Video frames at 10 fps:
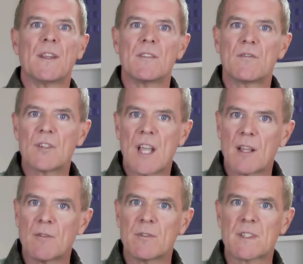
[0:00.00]
that you
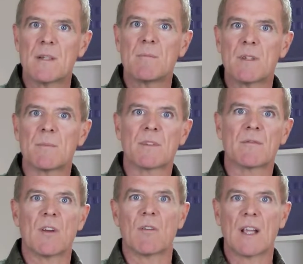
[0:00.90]
check for symptoms
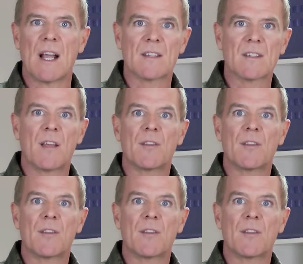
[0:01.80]
of dog cancer